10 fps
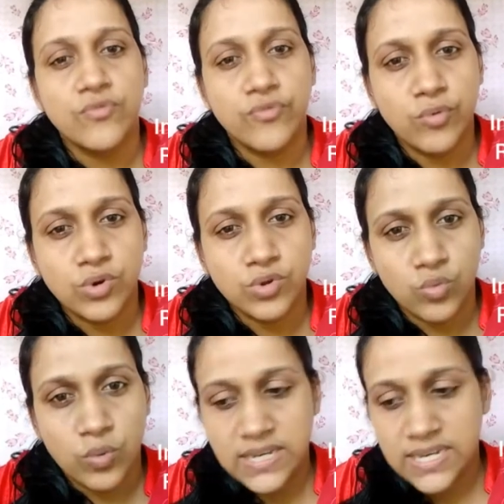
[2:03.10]
fourth
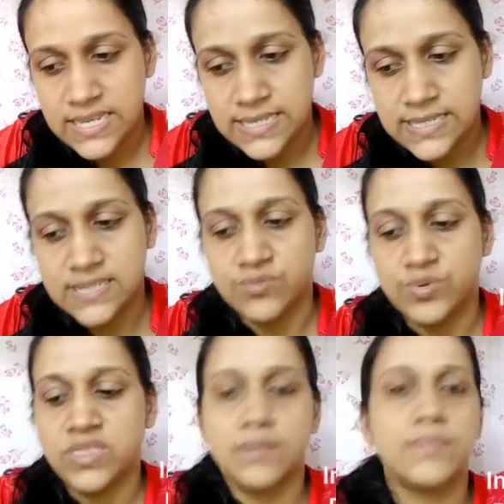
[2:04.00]
one is
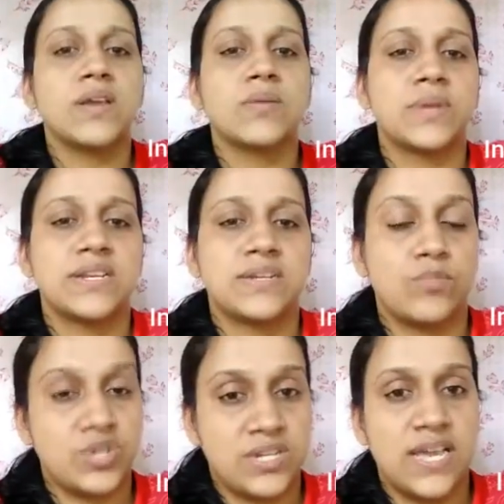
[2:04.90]
rhythmic
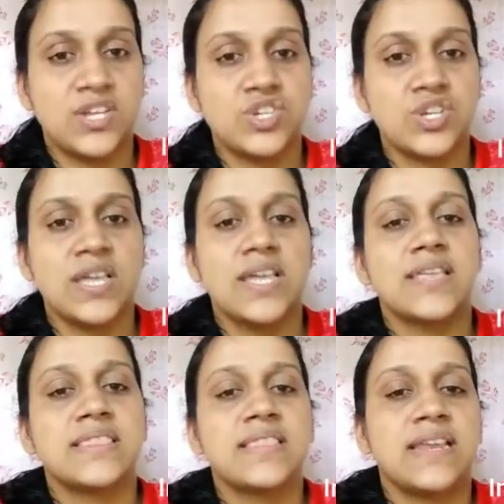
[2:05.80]
montage,
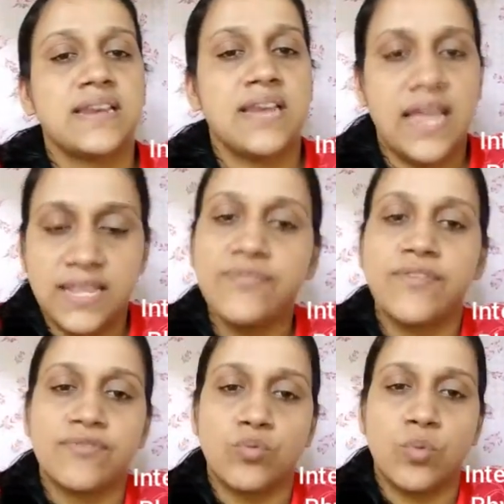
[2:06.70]
then and the
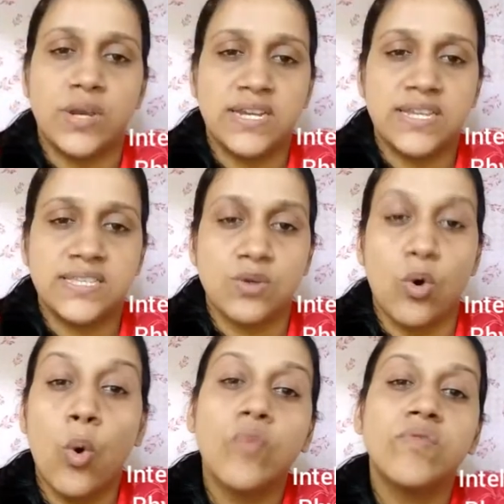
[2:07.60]
fifth one is
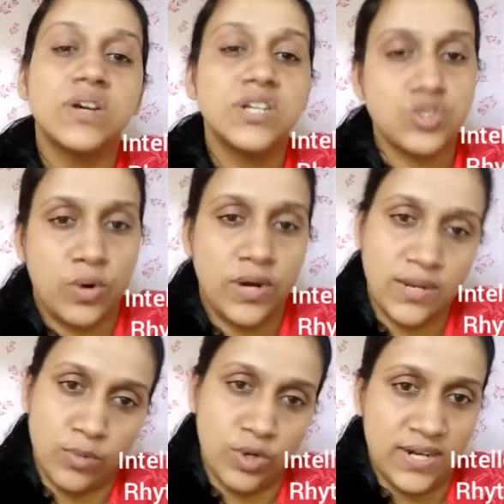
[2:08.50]
over
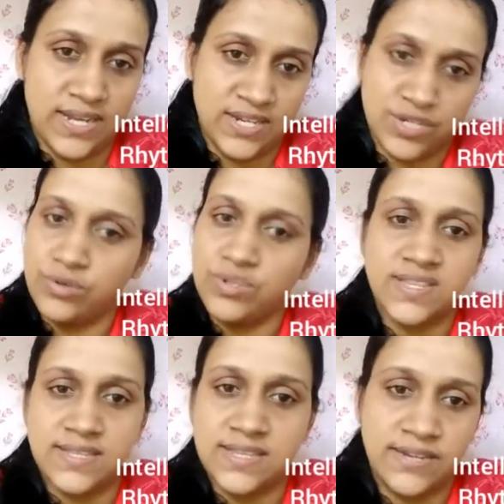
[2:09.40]
tonal montage.
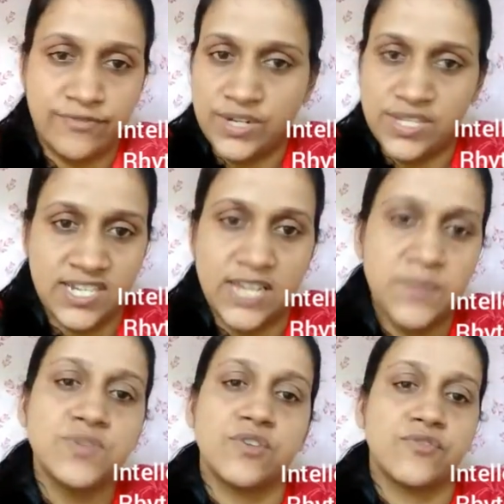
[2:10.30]
These are the different
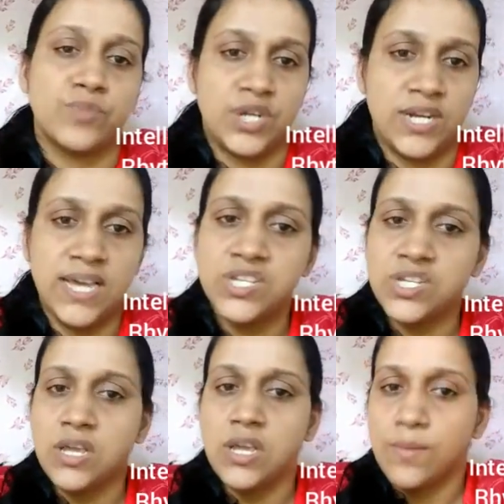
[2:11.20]
types of
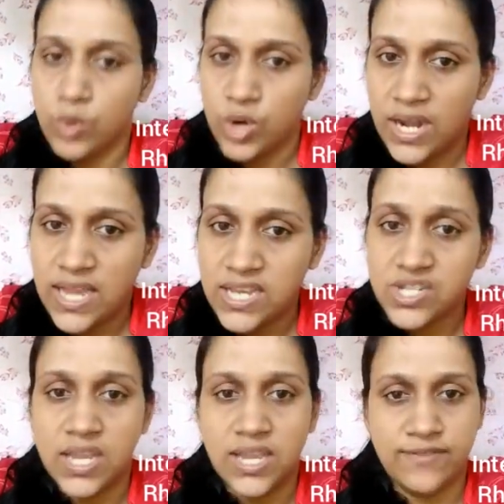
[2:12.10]
montage.
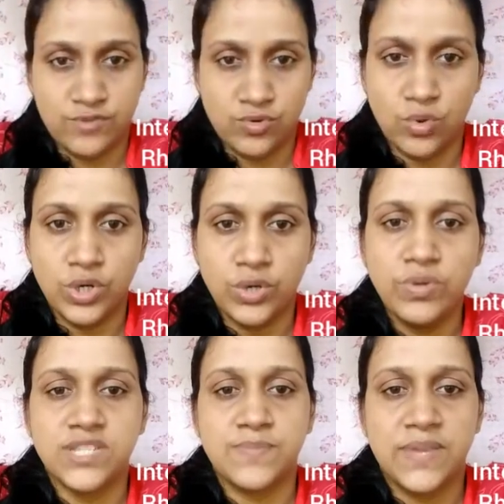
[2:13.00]
Montage, I have told you,
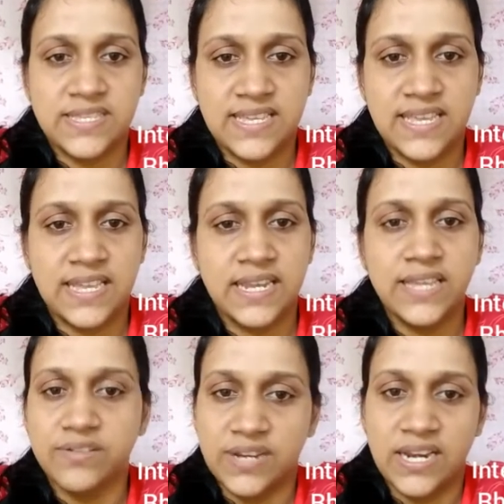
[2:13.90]
it is
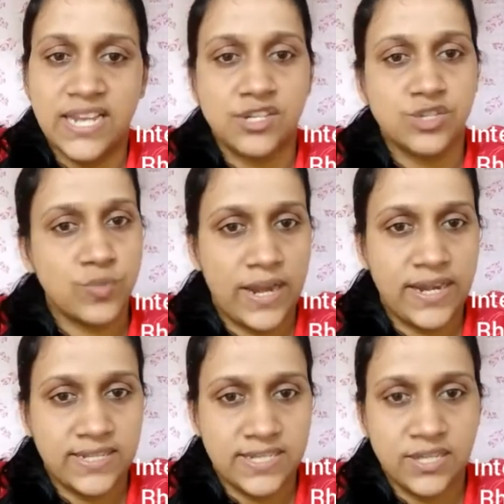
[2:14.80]
basically related to
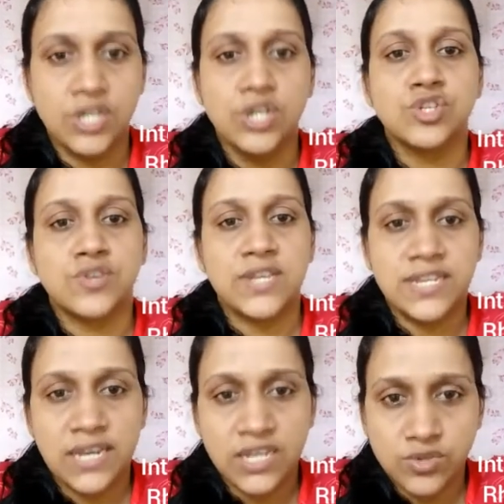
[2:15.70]
editing. So
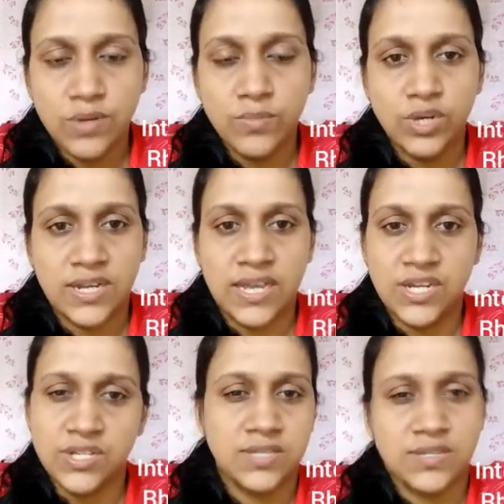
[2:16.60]
intellectual
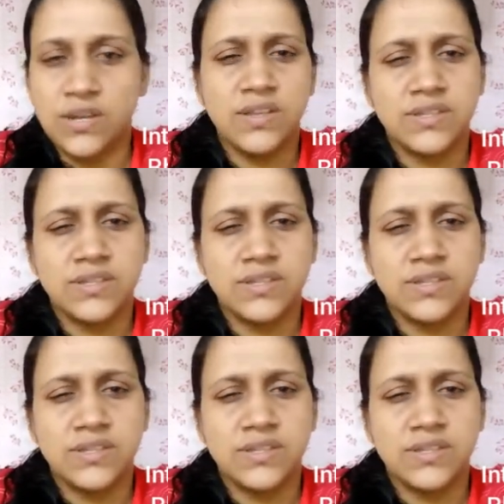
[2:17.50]
montage is,